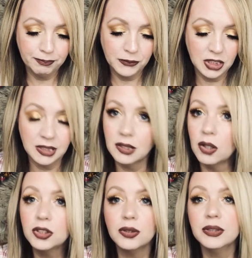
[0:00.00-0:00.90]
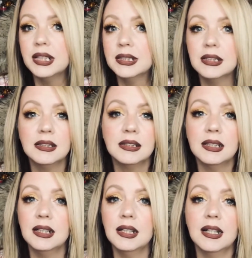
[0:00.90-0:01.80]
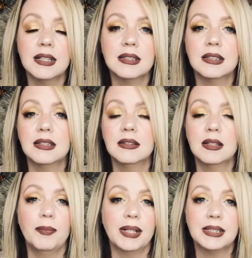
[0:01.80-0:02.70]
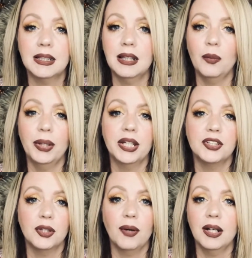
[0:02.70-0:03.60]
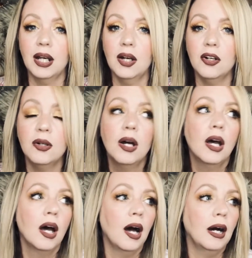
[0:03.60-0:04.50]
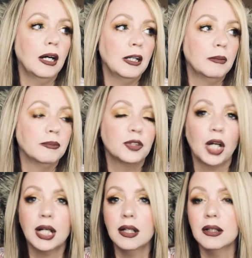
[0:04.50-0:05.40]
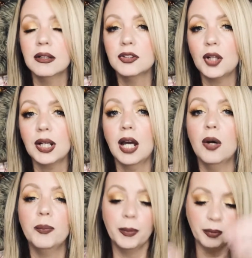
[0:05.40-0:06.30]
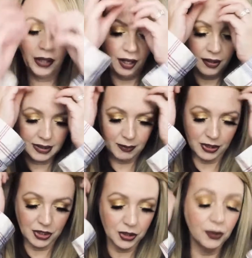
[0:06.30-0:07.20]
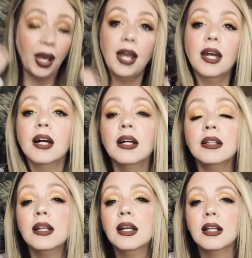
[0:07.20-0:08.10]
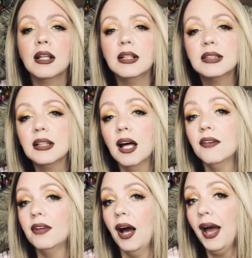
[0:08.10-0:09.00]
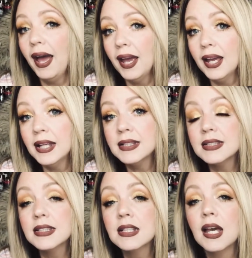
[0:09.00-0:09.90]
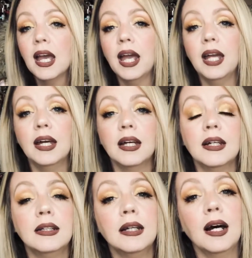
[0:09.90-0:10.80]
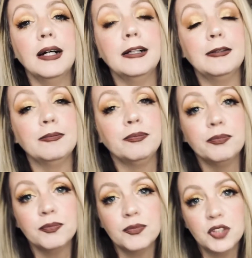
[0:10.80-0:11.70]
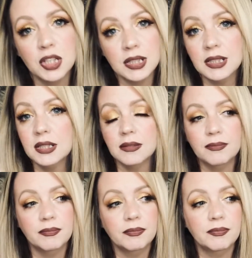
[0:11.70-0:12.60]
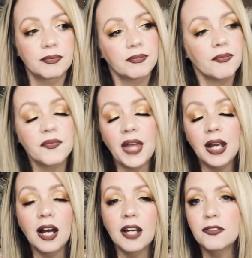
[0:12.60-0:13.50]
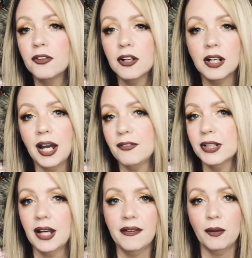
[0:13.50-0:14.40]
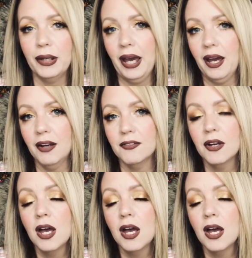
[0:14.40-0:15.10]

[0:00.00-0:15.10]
just social distancing is the best thing that we can do right now. Try to help people out as much as you can. Let's love, not hate. And just thank God for every day that we have.